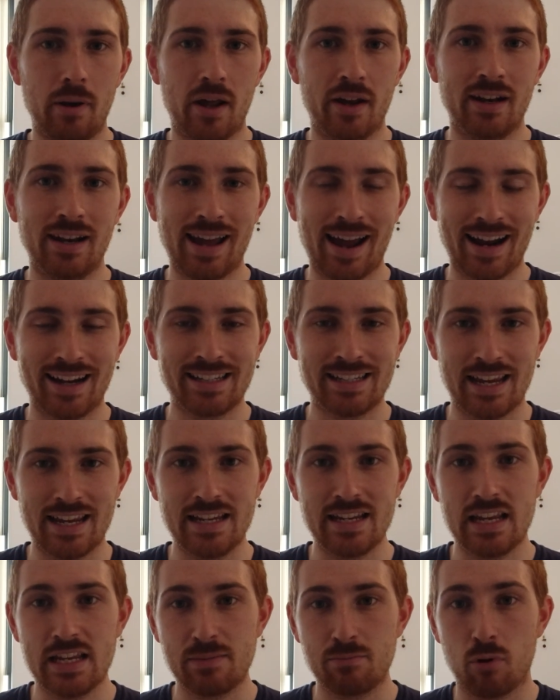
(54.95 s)
blood
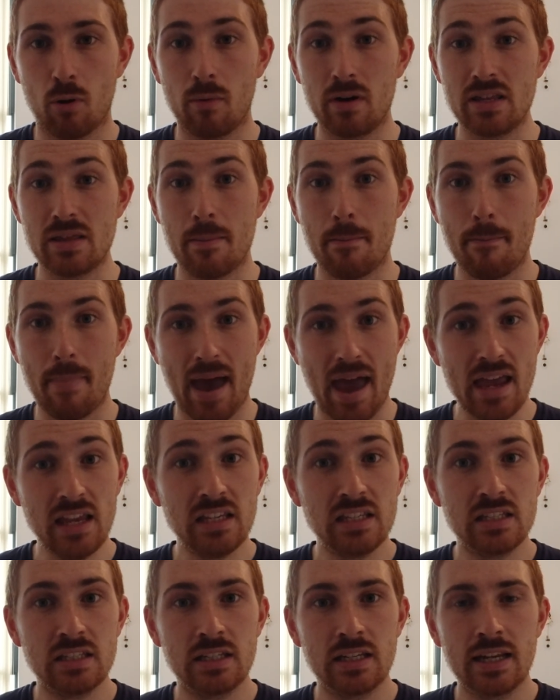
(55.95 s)
lactate is probably the
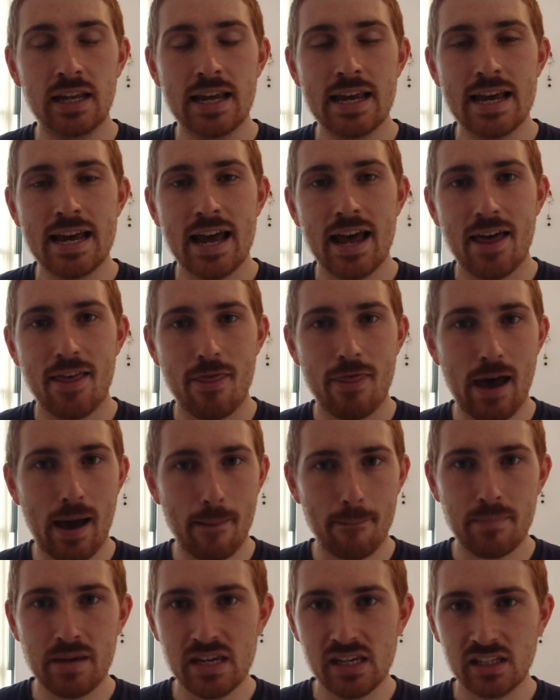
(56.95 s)
best.
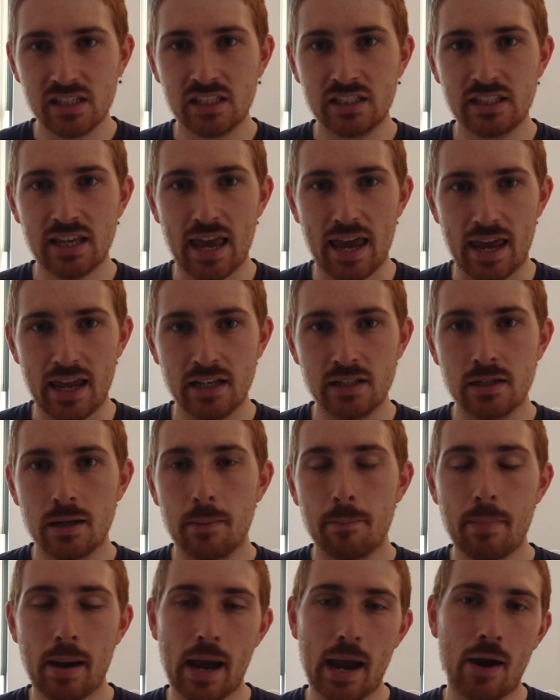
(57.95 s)
That being
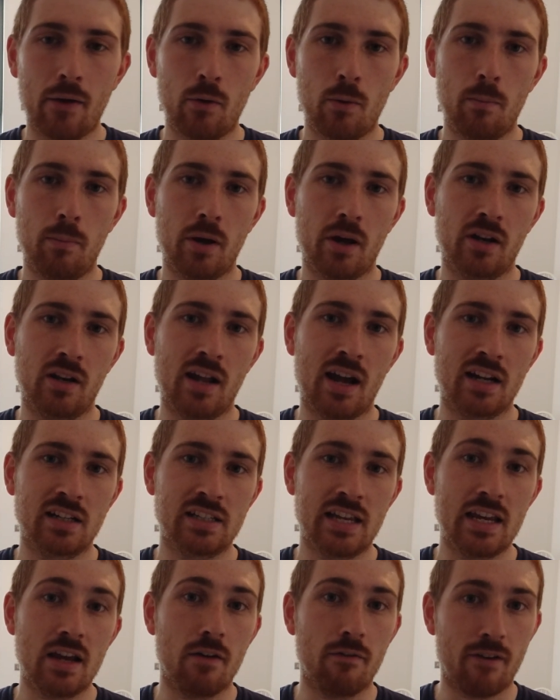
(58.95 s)
said, power and blood
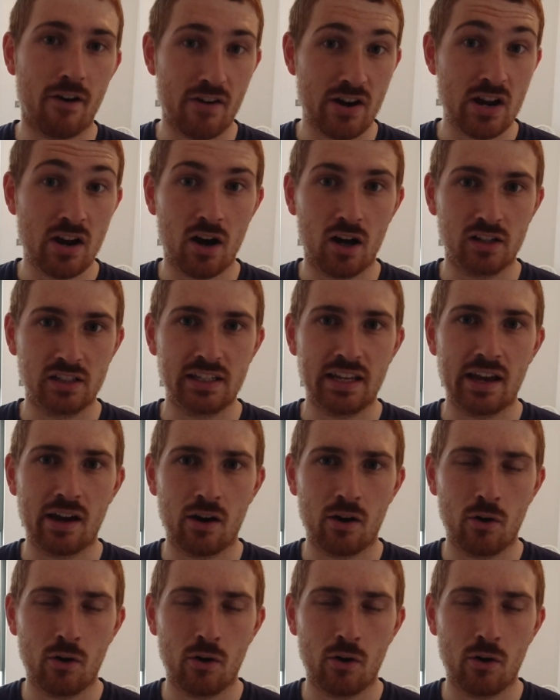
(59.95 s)
lactate are very hard to get